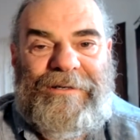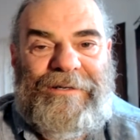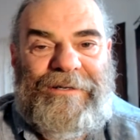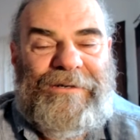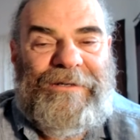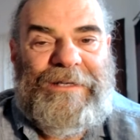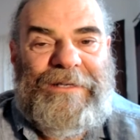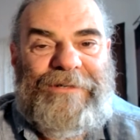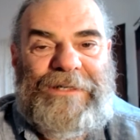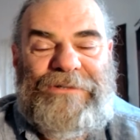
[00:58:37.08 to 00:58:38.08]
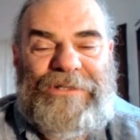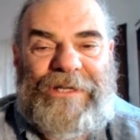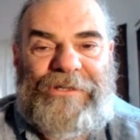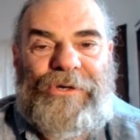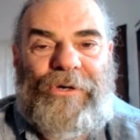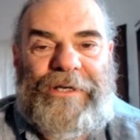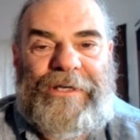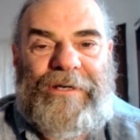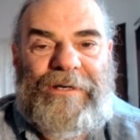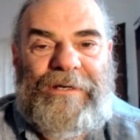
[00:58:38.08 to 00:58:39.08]
you know, even lose their joy
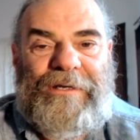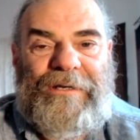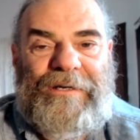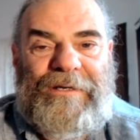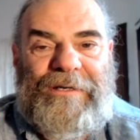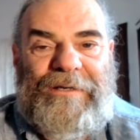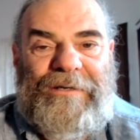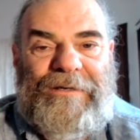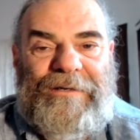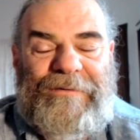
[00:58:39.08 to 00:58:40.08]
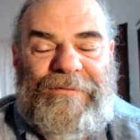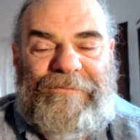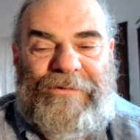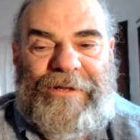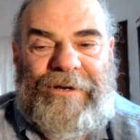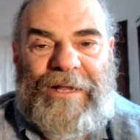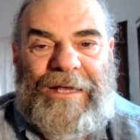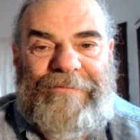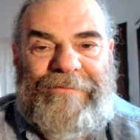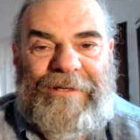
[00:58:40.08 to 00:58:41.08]
for their
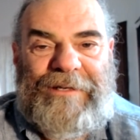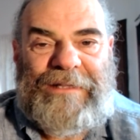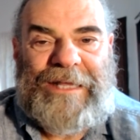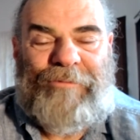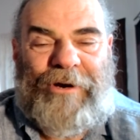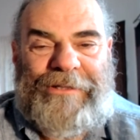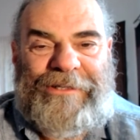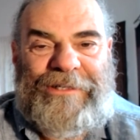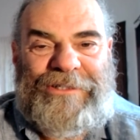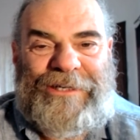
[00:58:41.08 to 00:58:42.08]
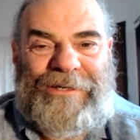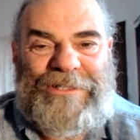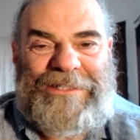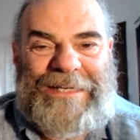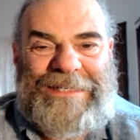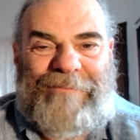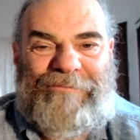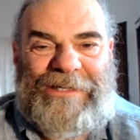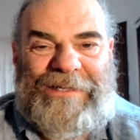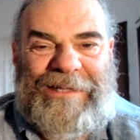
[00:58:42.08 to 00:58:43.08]
life. At that point, the I Ching would say
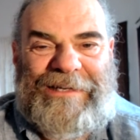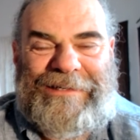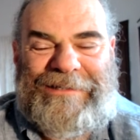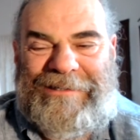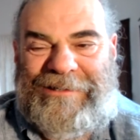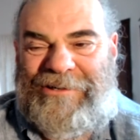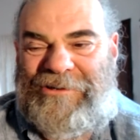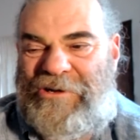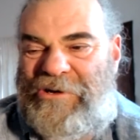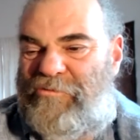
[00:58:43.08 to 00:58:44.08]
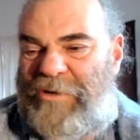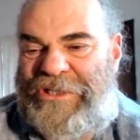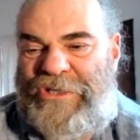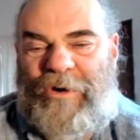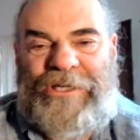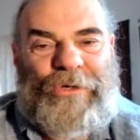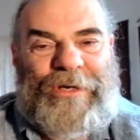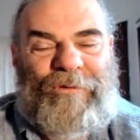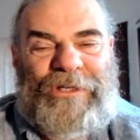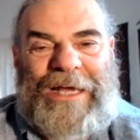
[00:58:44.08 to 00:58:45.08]
something like, you know, what you are
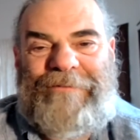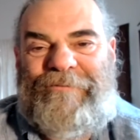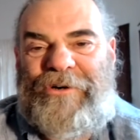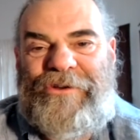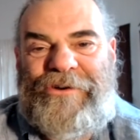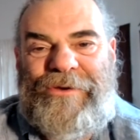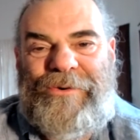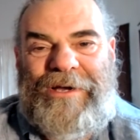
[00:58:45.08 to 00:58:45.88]
doing will not further you.